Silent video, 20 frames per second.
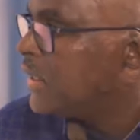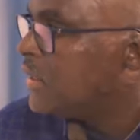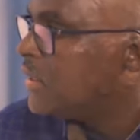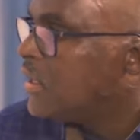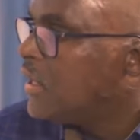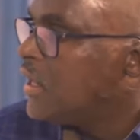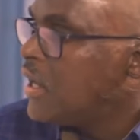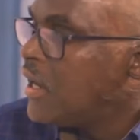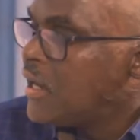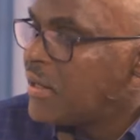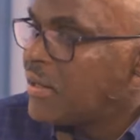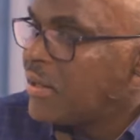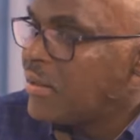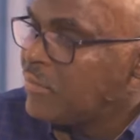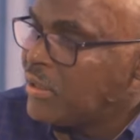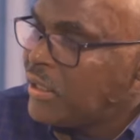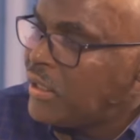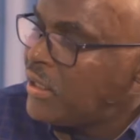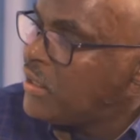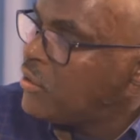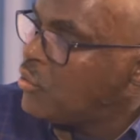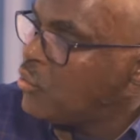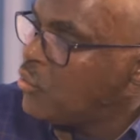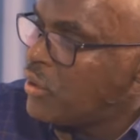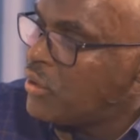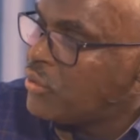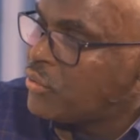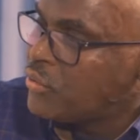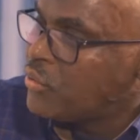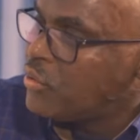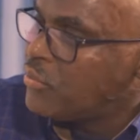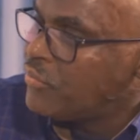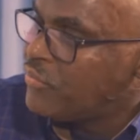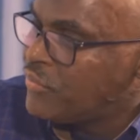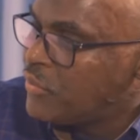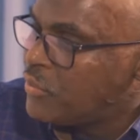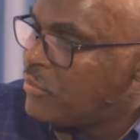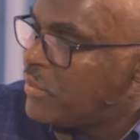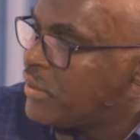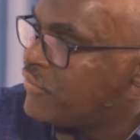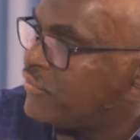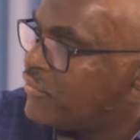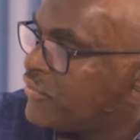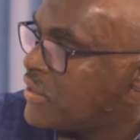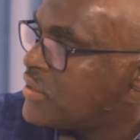I'm getting, and I'm laying one room for